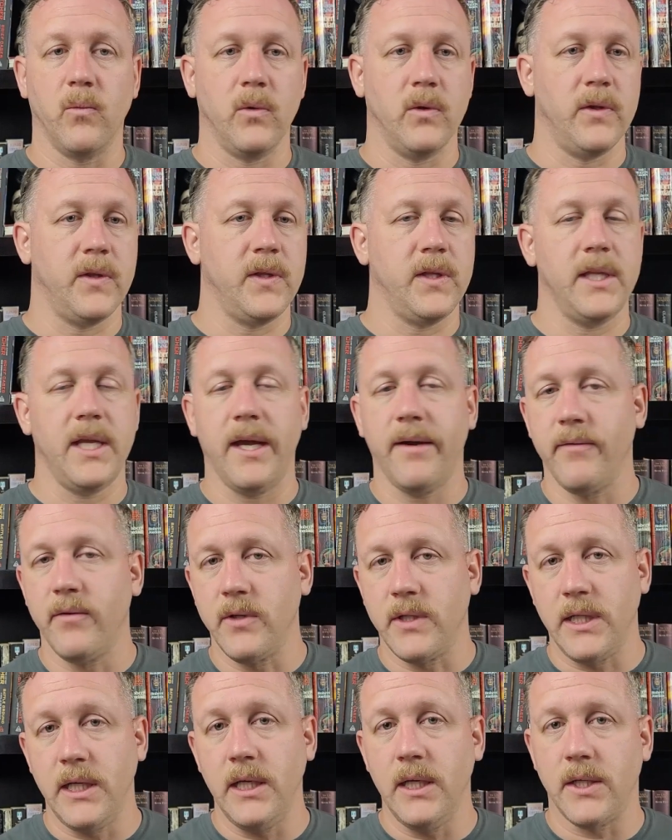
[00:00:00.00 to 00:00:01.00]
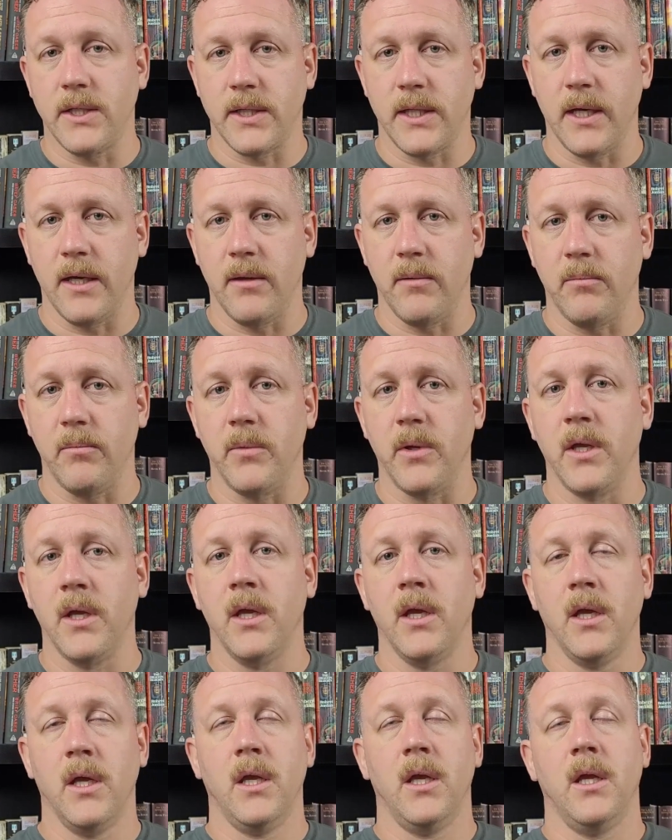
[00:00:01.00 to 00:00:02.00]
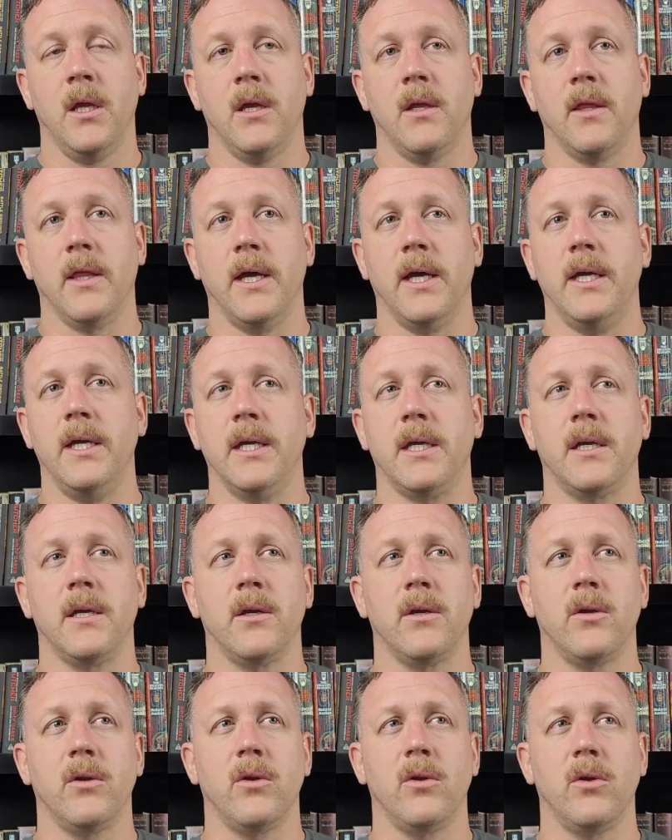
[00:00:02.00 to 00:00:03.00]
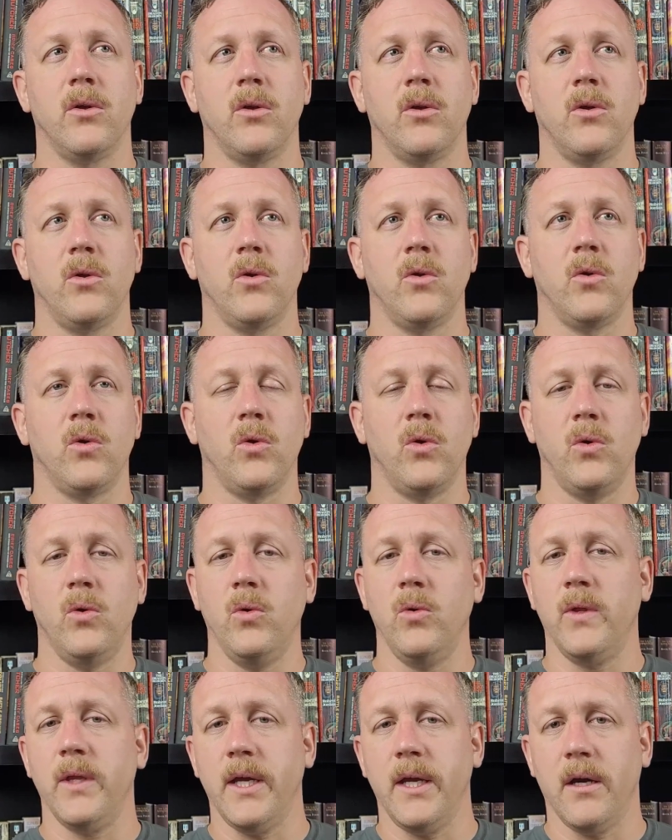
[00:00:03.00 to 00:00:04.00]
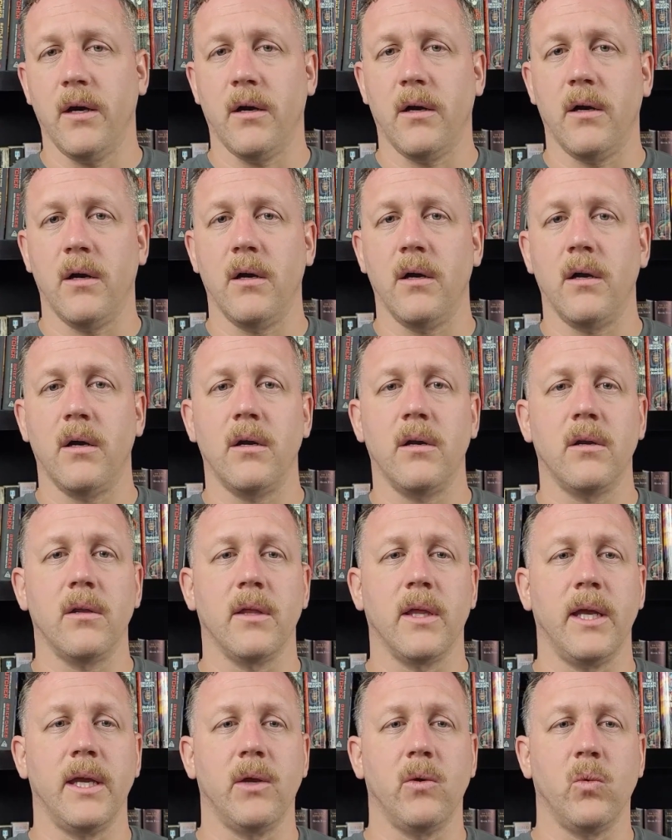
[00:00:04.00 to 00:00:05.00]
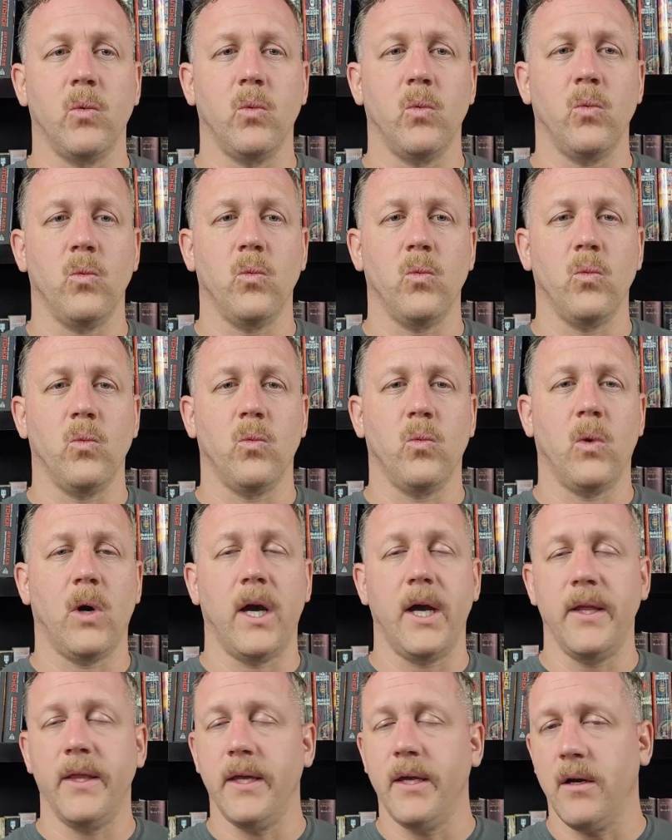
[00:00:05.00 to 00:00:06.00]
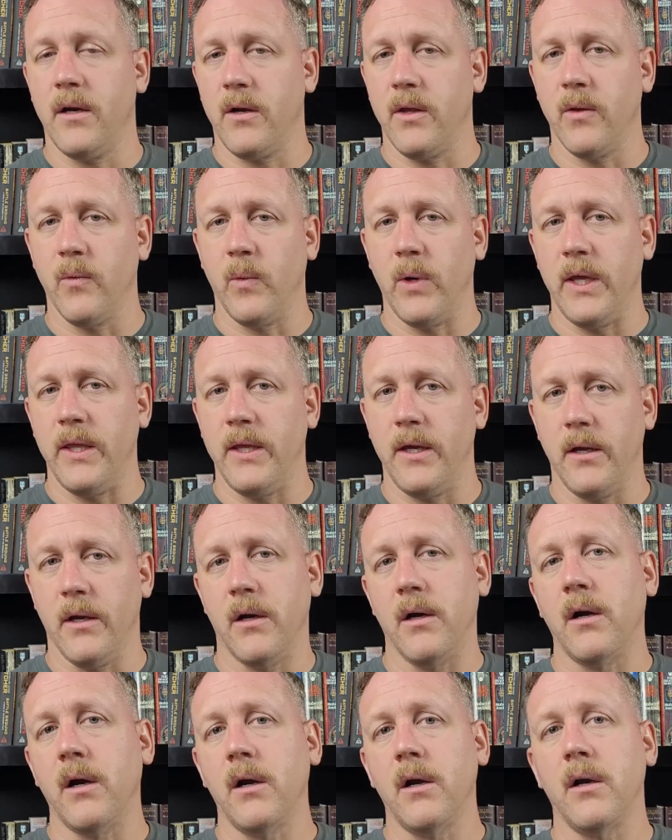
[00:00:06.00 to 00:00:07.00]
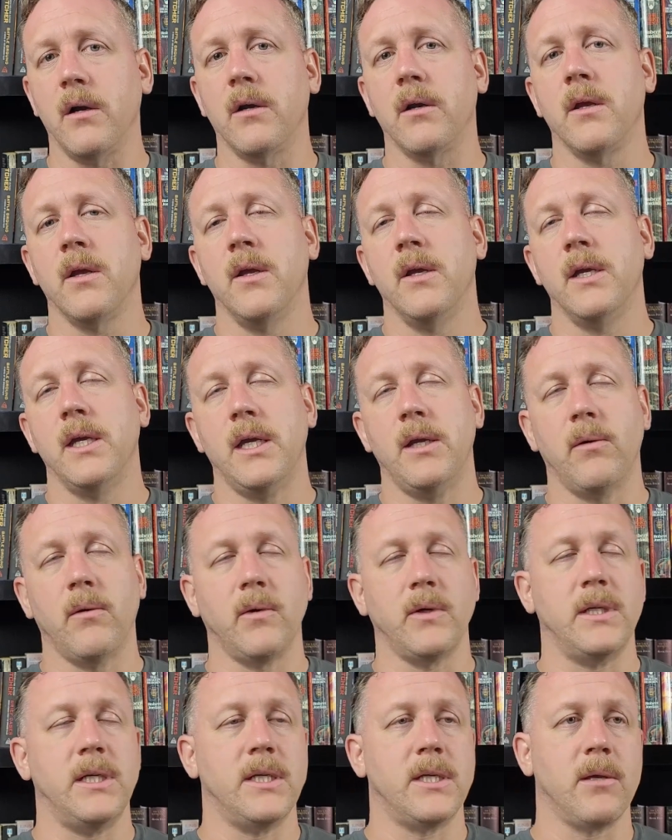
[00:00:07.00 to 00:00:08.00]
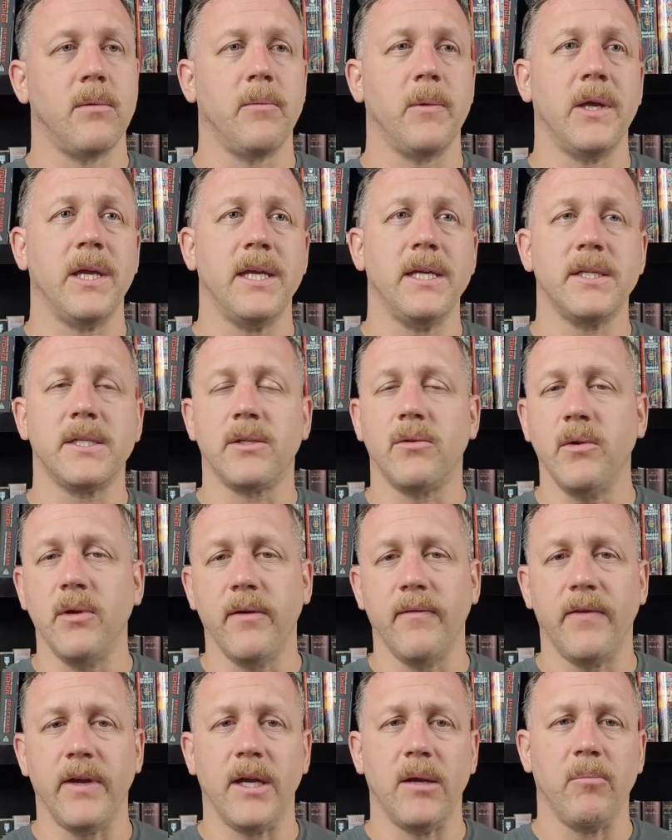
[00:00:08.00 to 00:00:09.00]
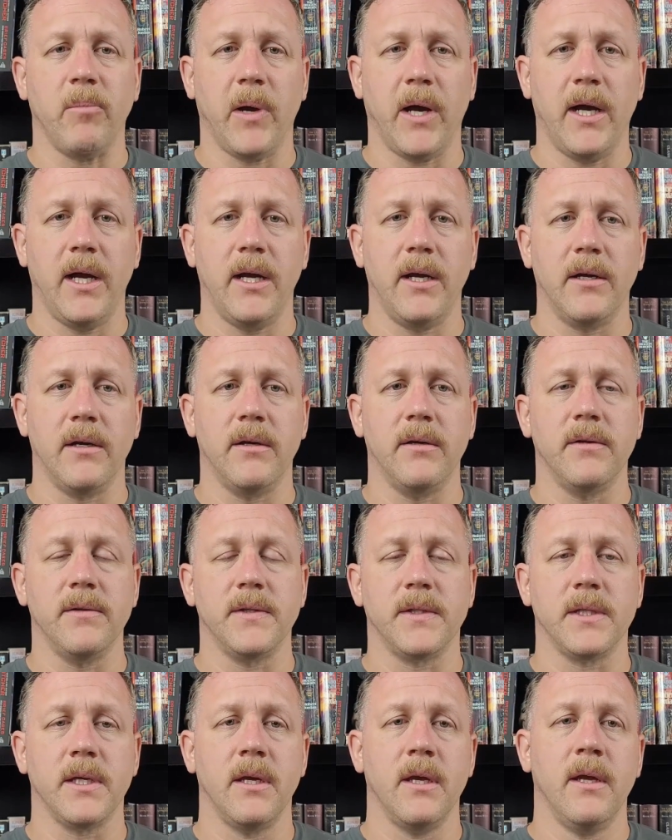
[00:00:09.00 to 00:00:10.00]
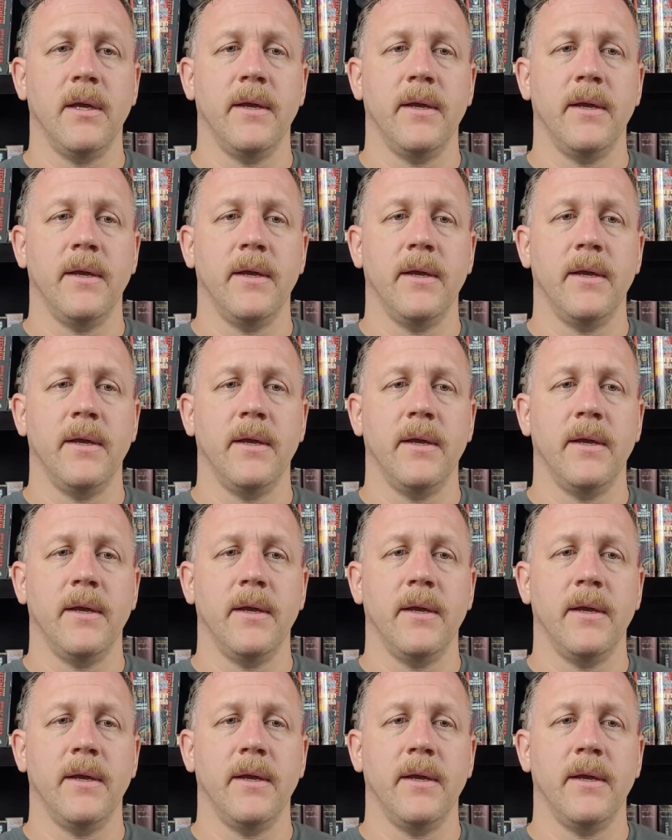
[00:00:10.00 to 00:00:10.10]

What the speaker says: will never teach them like who they are, like why they are the way they are. He won't teach them the history of vampires,